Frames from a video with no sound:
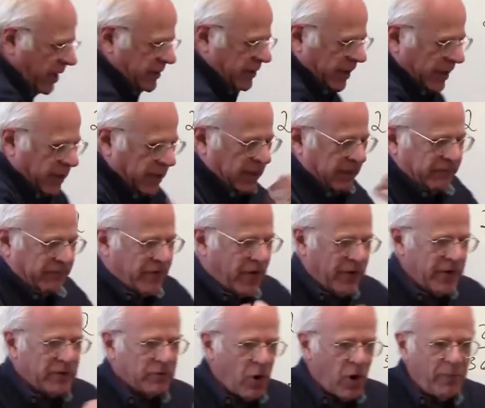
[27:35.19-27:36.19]
on
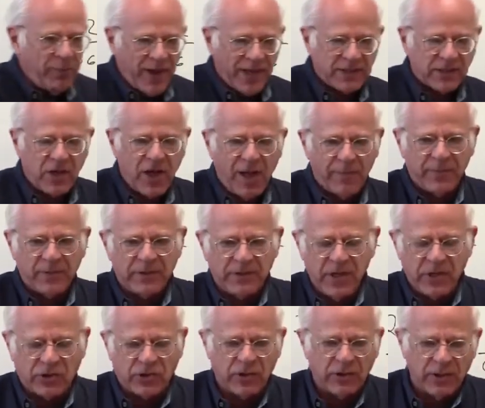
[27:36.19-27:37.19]
very robust
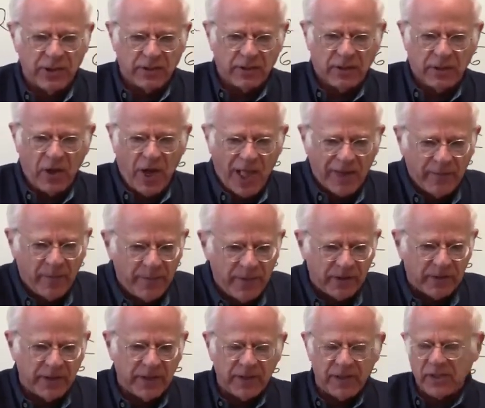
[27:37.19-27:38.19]
competition in the
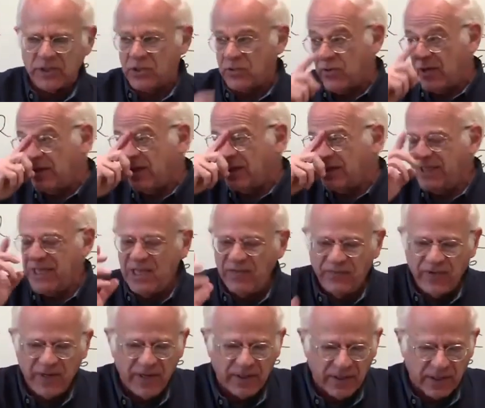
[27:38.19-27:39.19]
automobile industry, in the
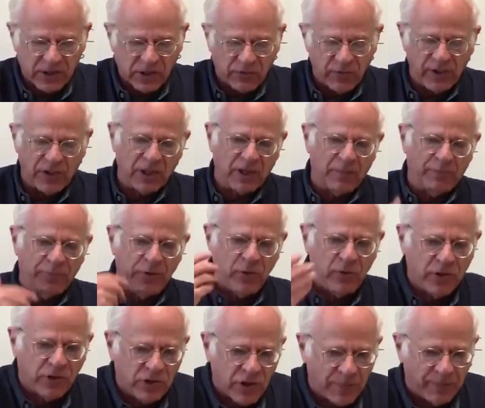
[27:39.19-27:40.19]
T V industry, in the
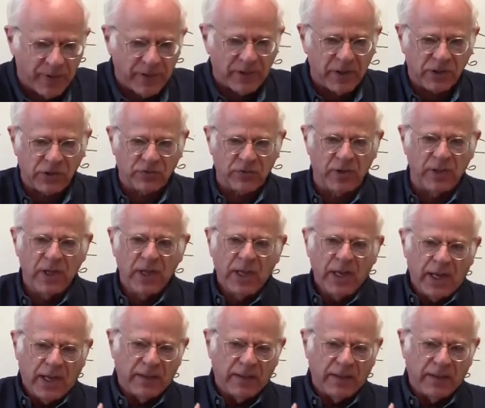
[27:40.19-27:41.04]
computer chip industry,